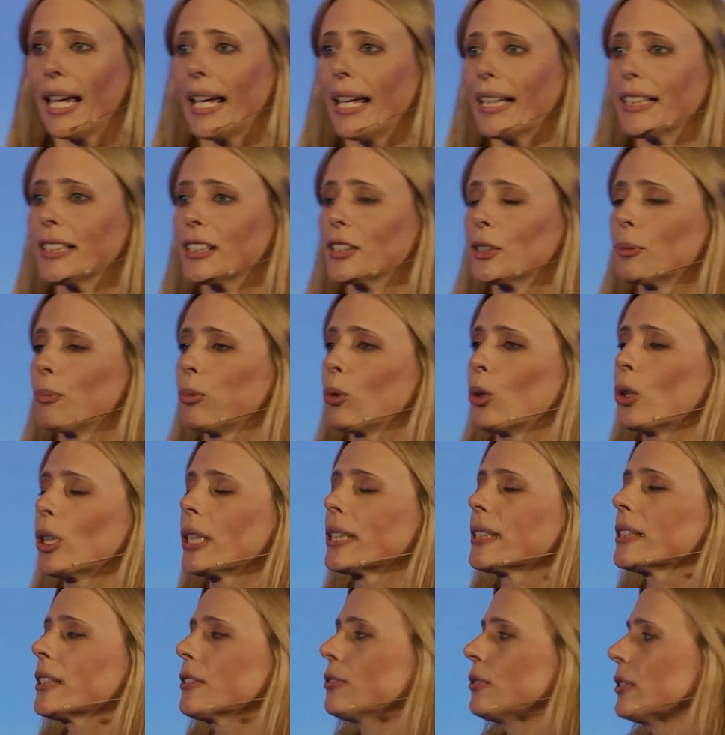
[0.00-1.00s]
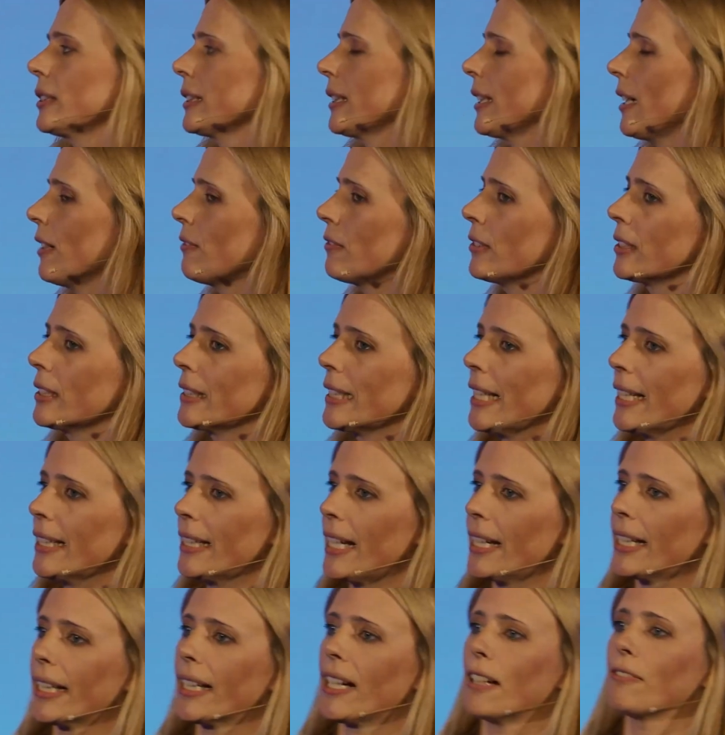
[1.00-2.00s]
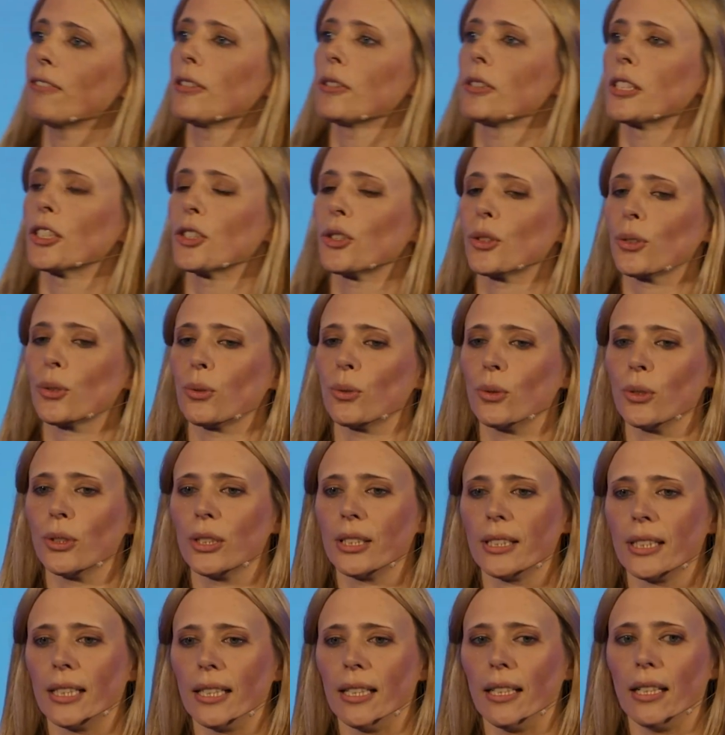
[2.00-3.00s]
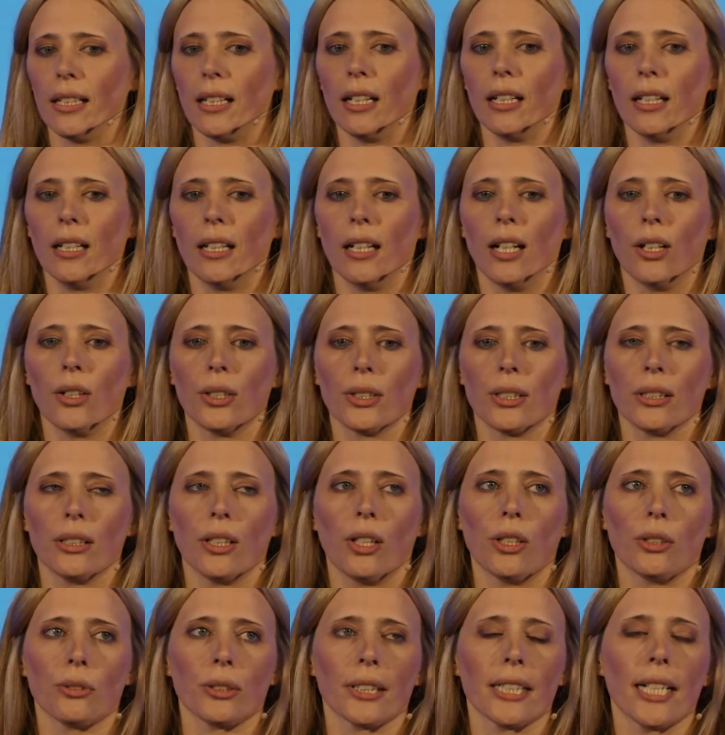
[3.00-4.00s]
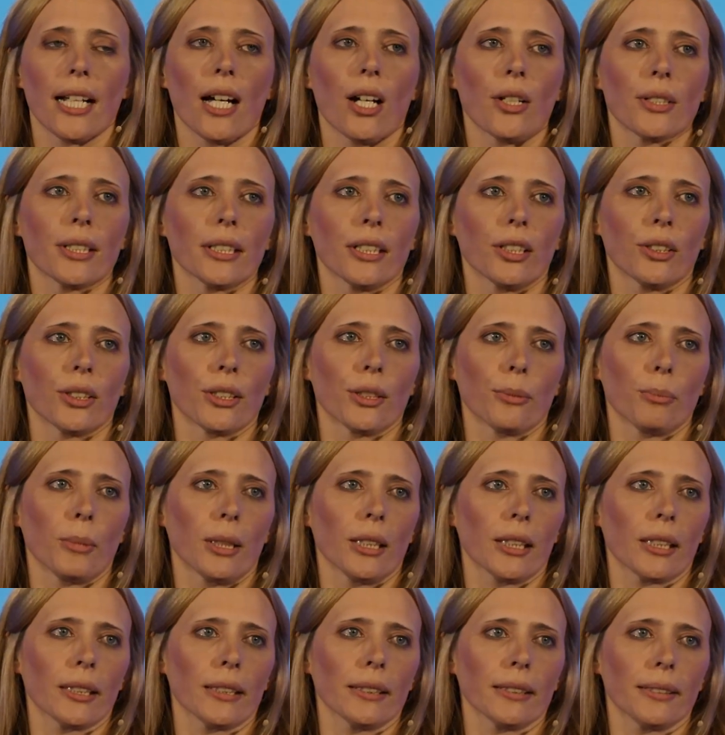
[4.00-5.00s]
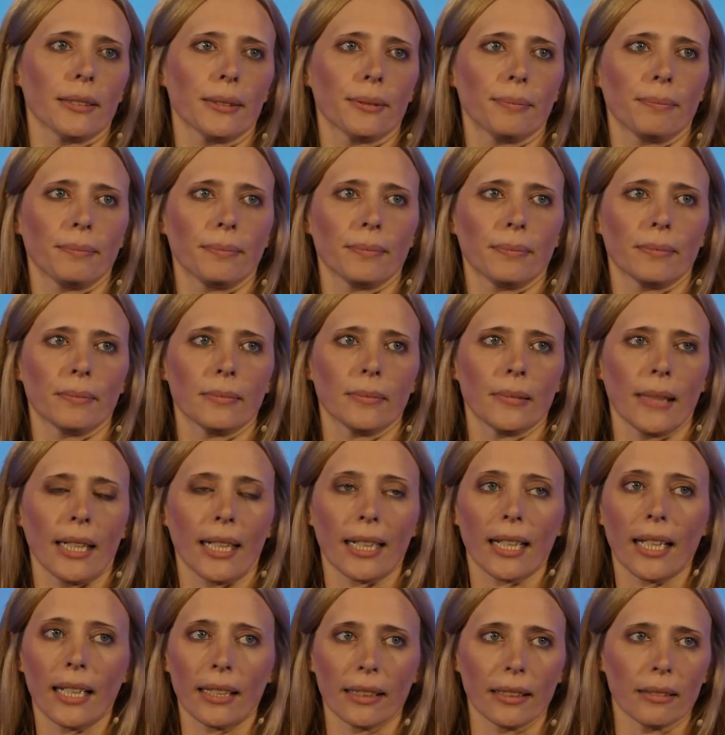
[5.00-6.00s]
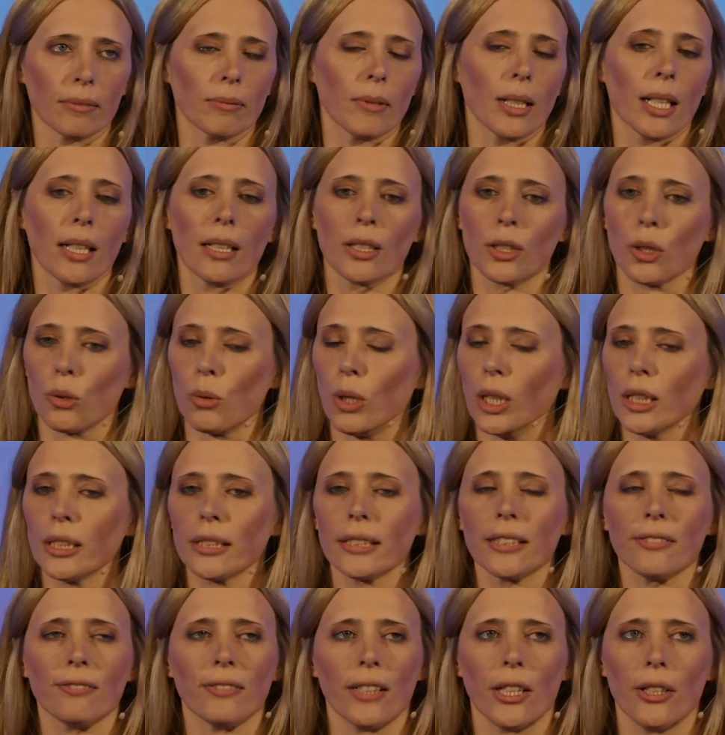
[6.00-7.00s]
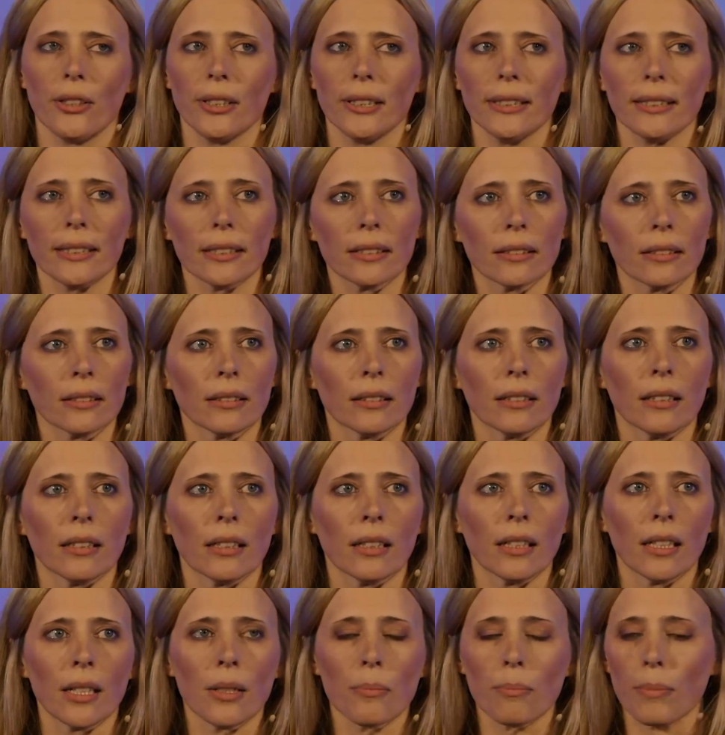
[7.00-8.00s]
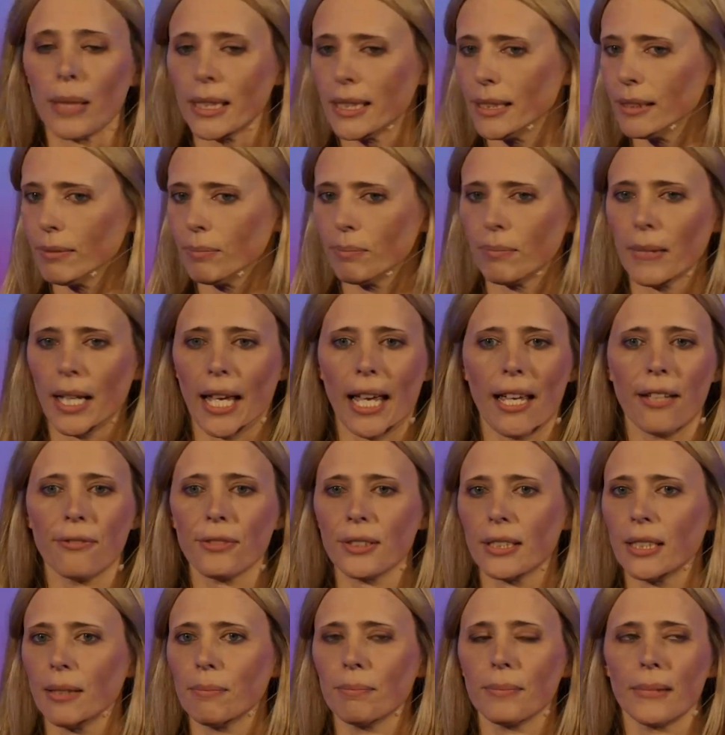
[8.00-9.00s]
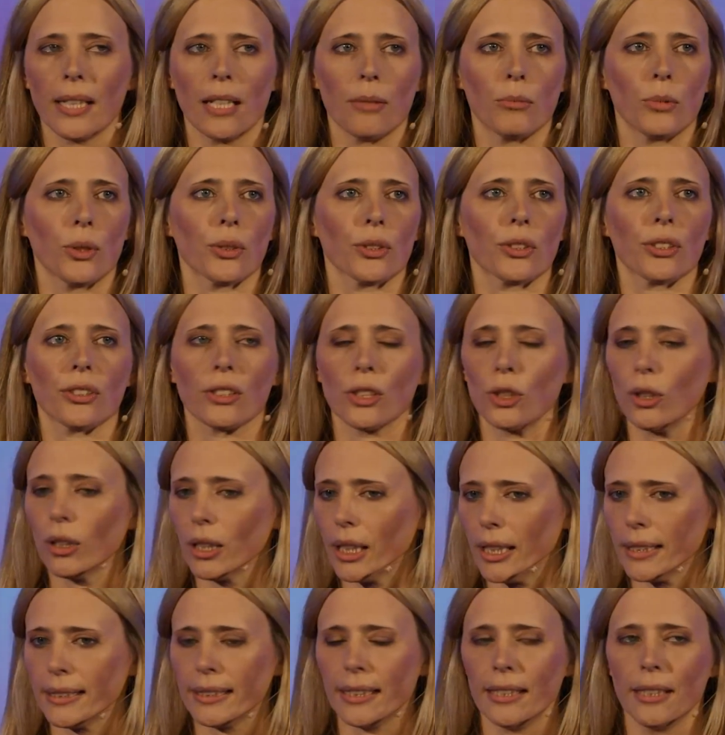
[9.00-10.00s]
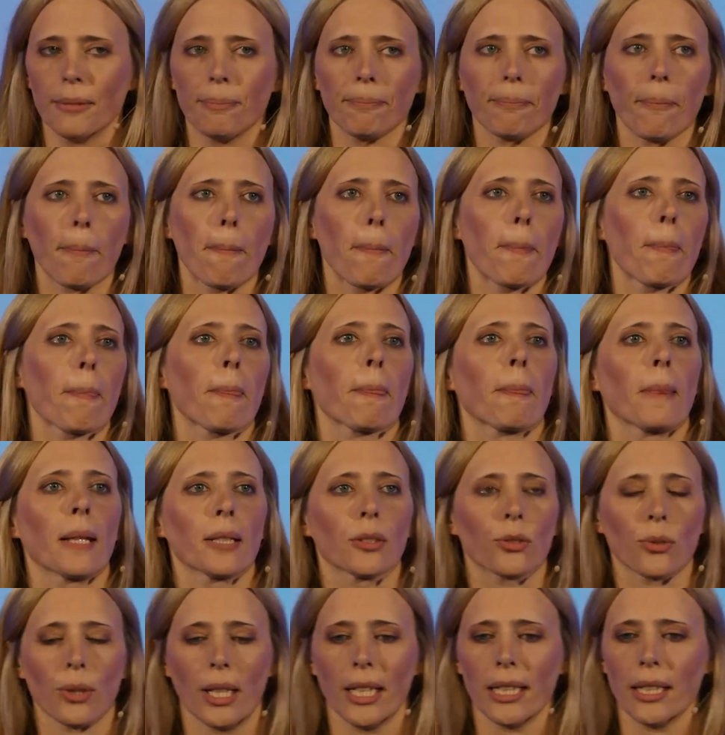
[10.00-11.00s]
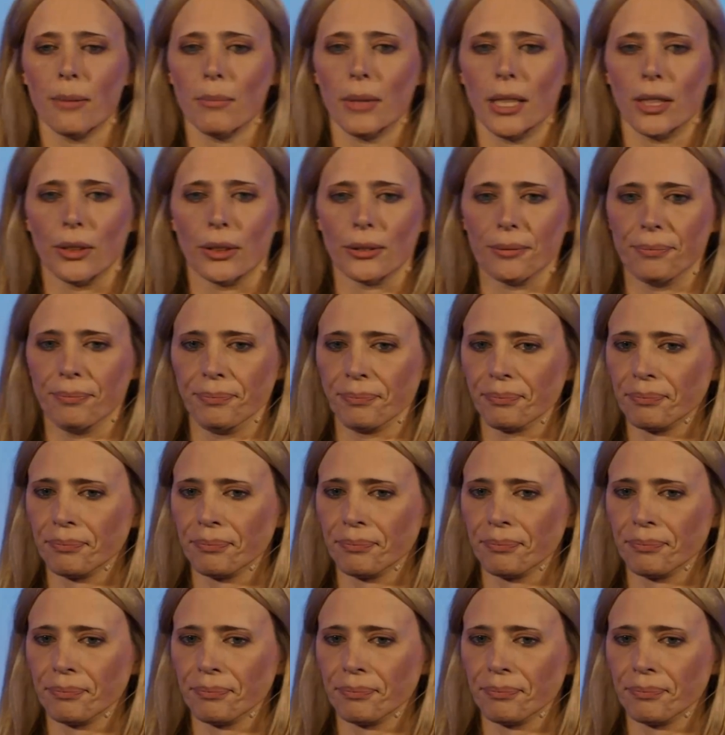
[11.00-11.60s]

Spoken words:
Explore different AI governance tools that are already out there on the market. Again, the quality varies, but have some demos, look at them, try them out.